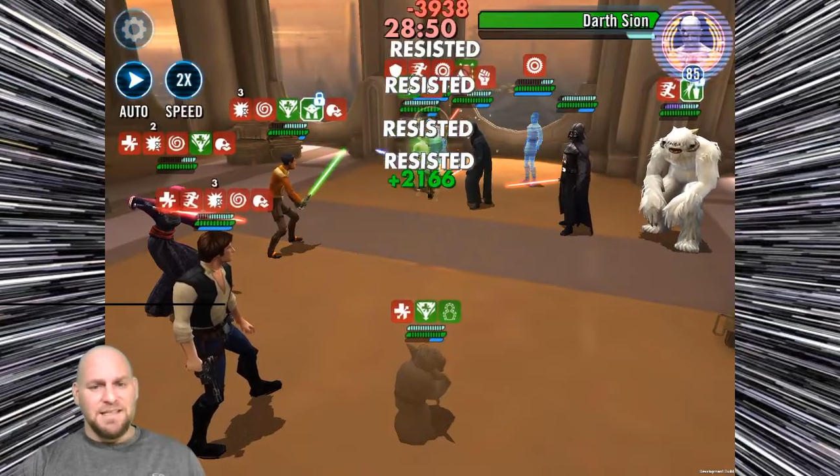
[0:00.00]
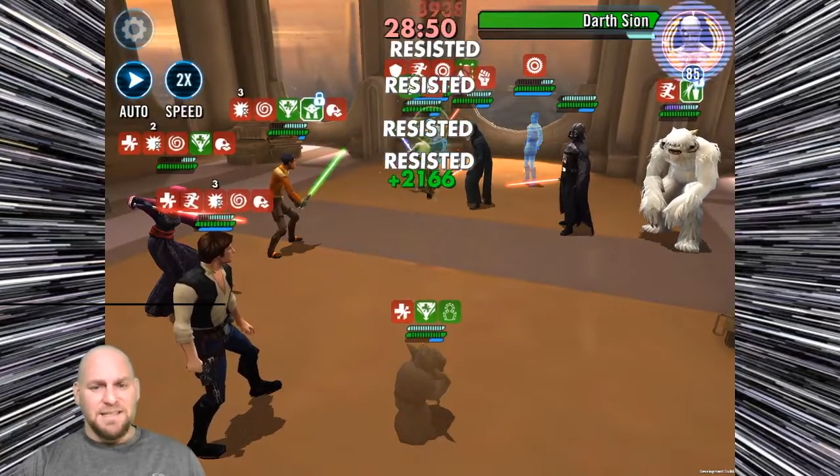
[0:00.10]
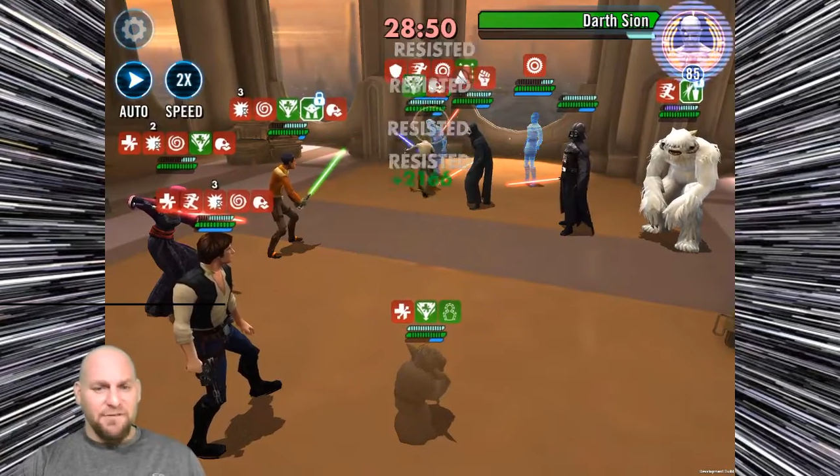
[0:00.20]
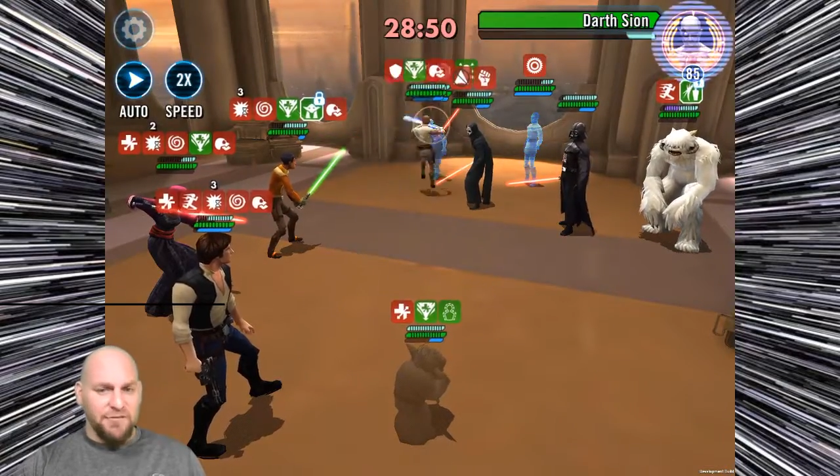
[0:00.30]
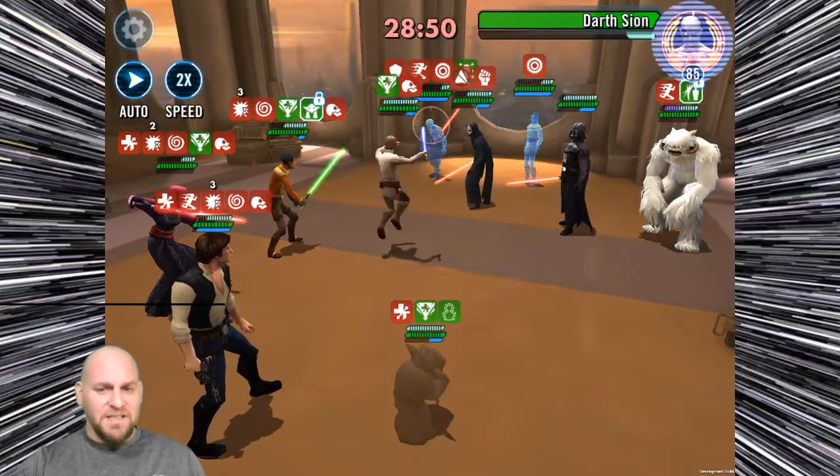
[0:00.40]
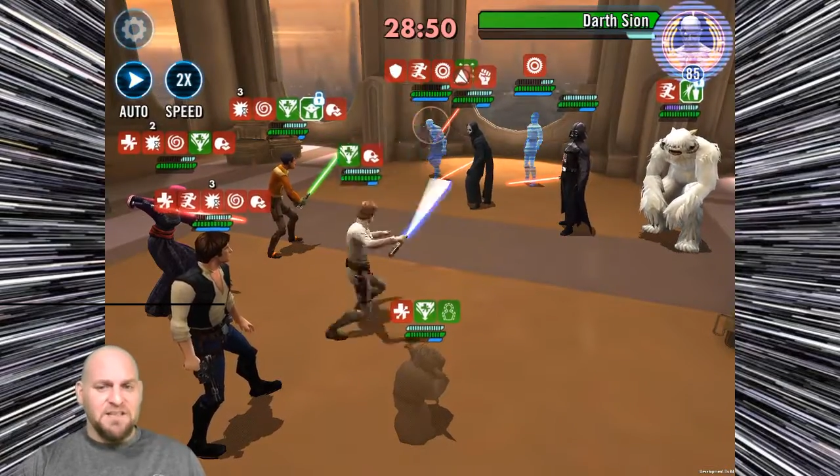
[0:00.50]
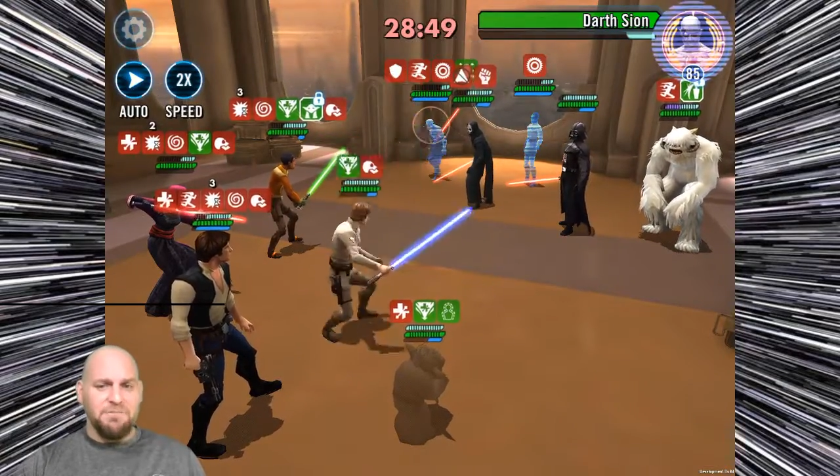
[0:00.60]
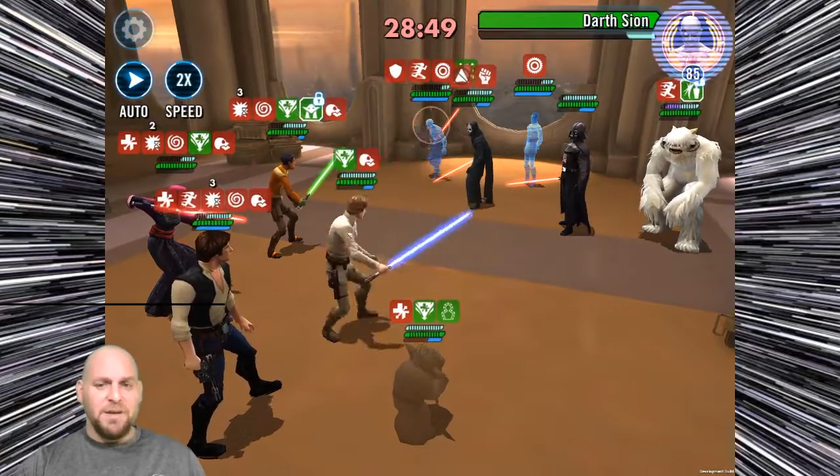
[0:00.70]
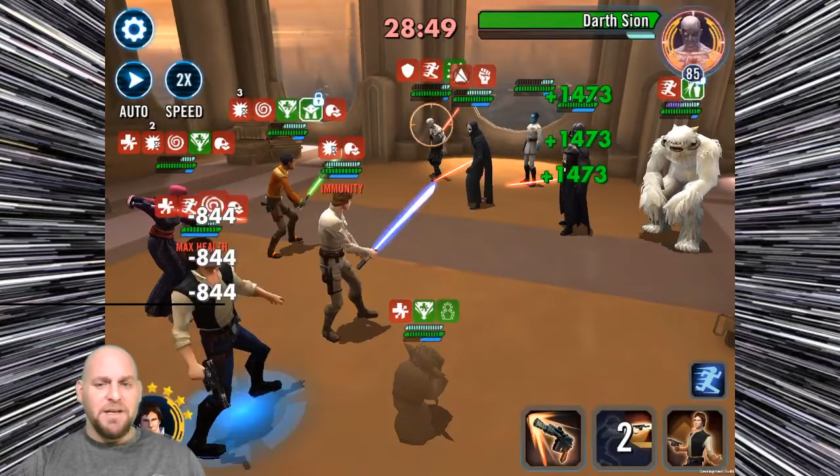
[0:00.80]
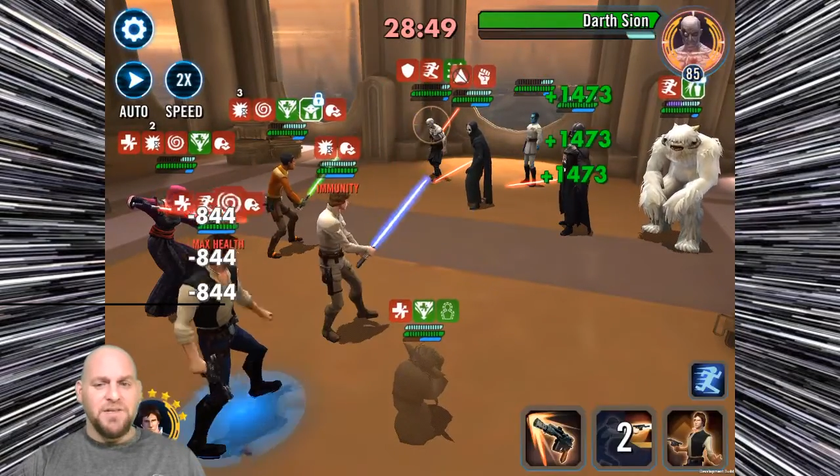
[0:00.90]

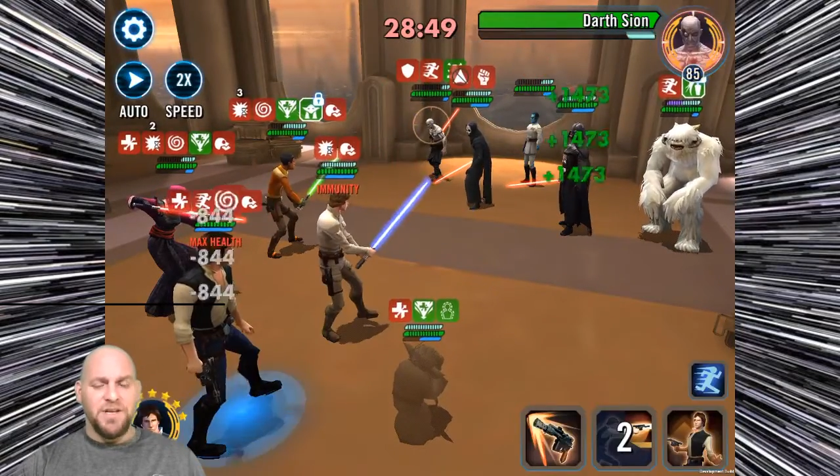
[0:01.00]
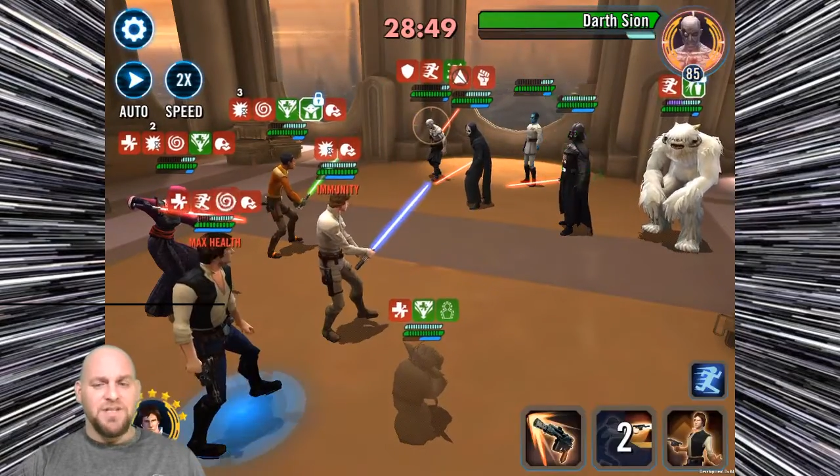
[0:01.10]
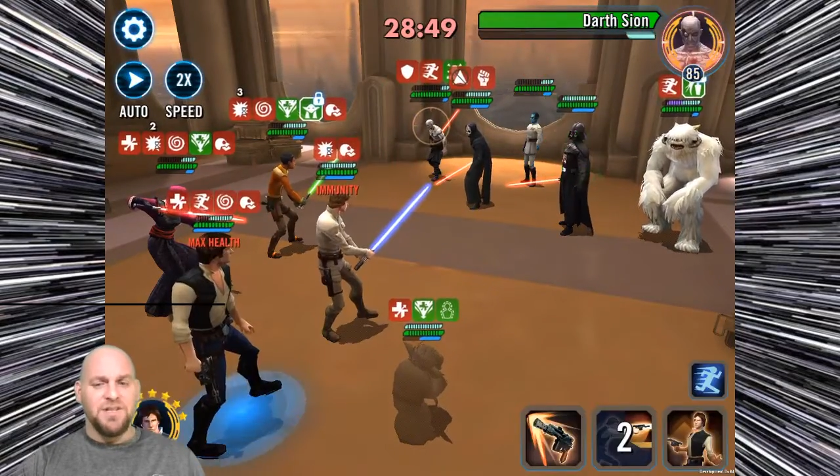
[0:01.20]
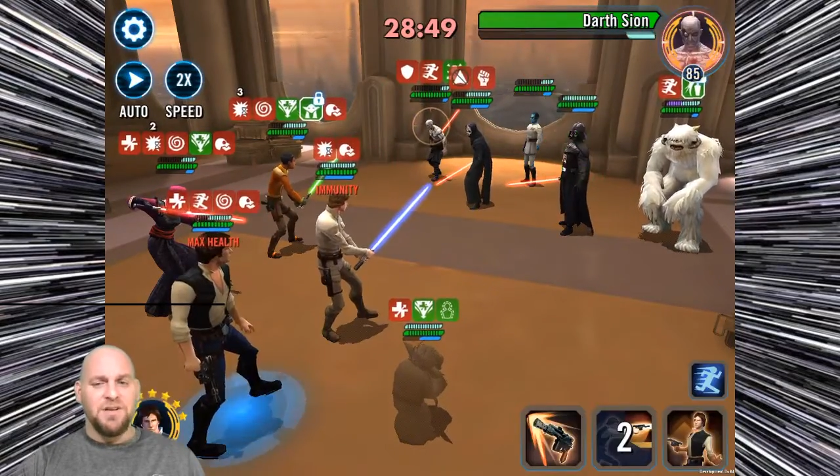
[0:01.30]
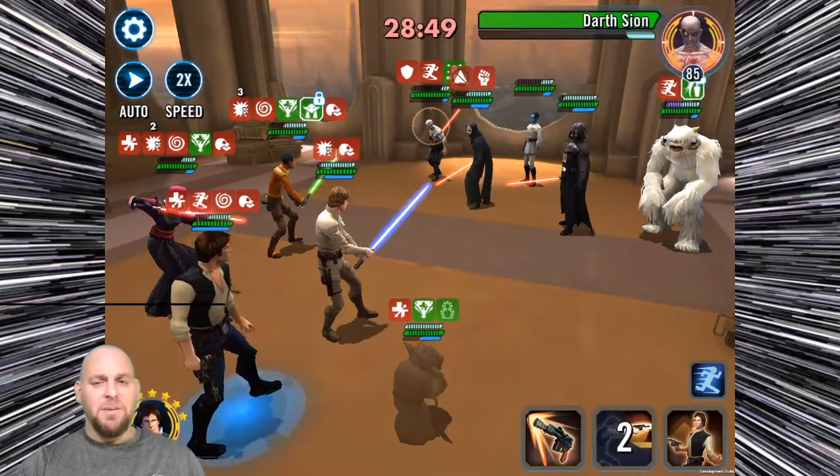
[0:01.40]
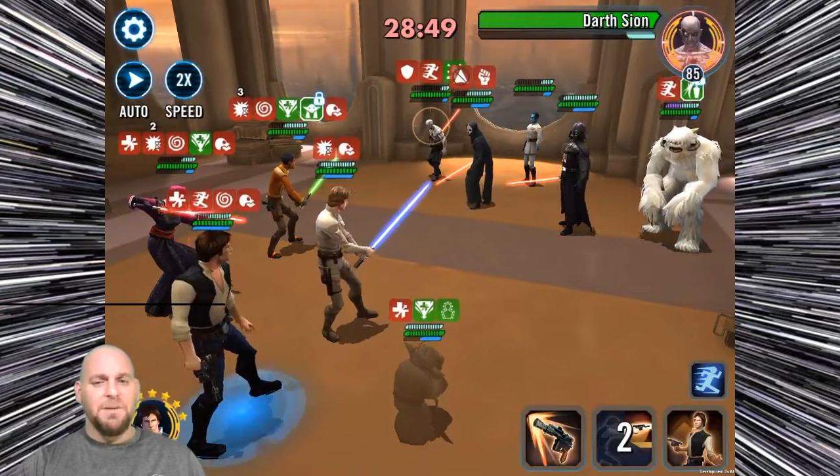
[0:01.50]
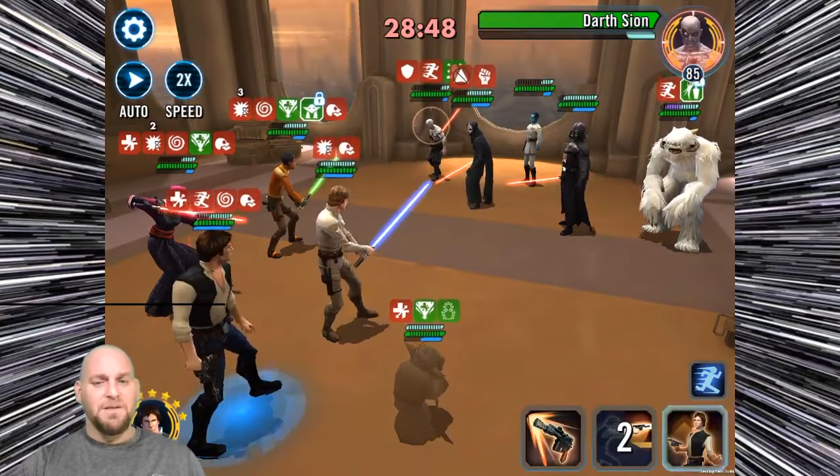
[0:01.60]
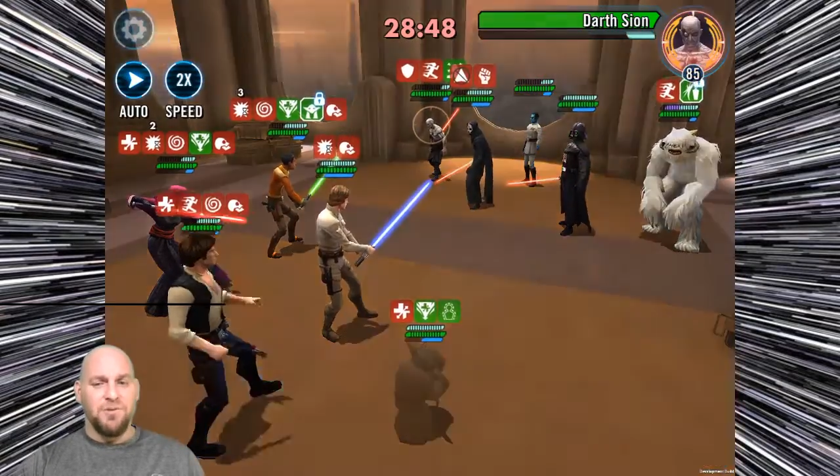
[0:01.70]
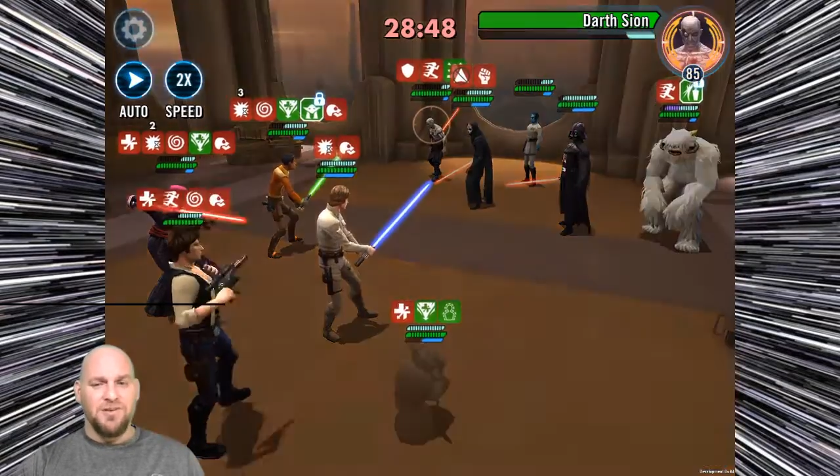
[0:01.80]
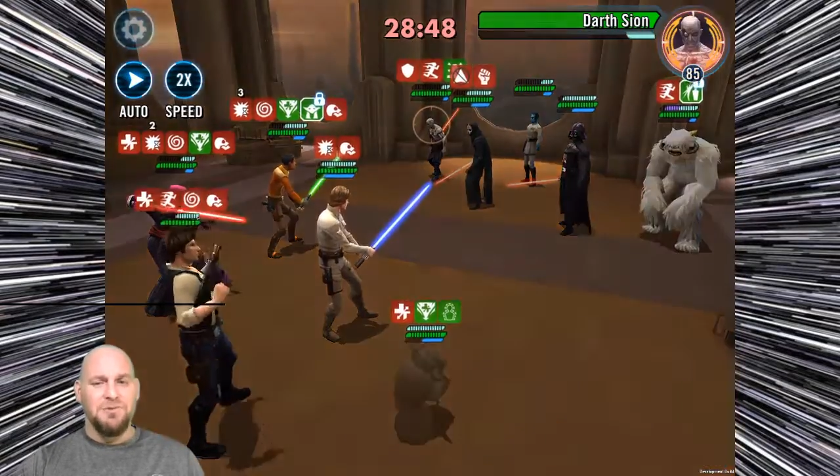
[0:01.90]
Defensive penetration up
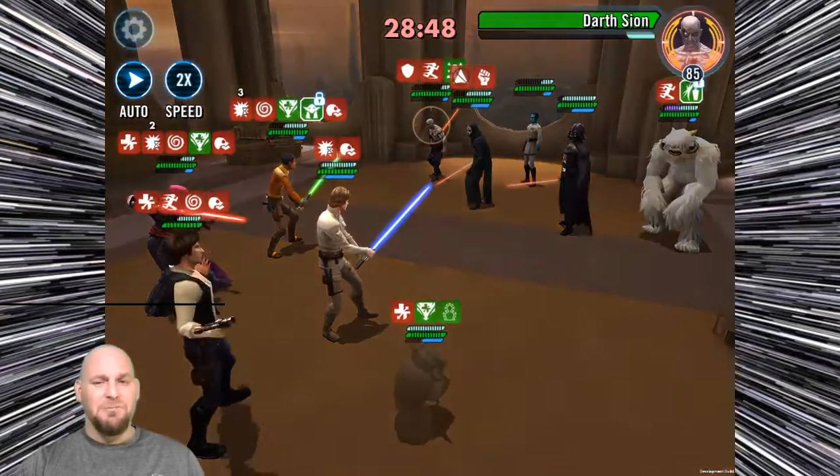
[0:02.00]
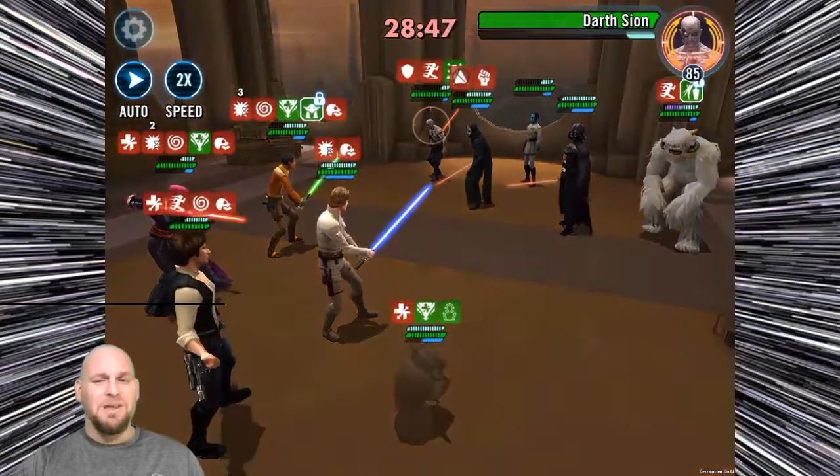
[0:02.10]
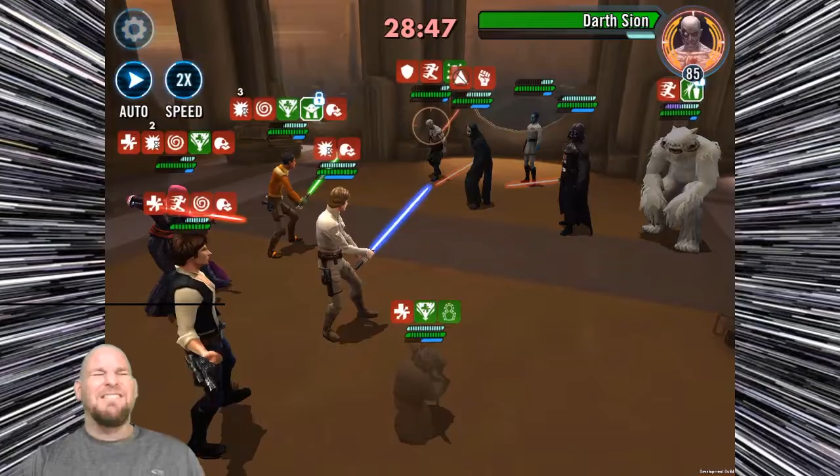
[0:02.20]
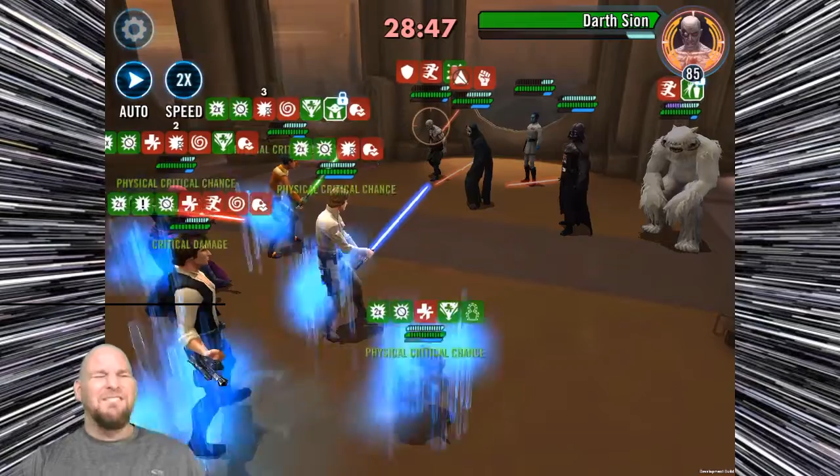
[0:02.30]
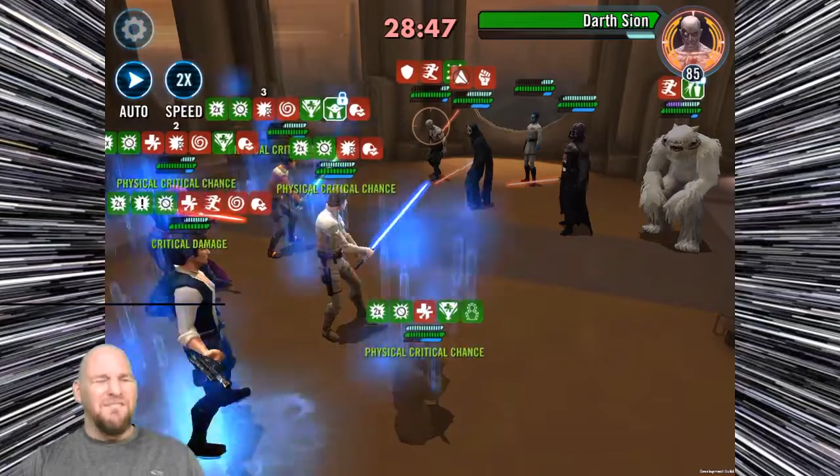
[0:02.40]
is going to be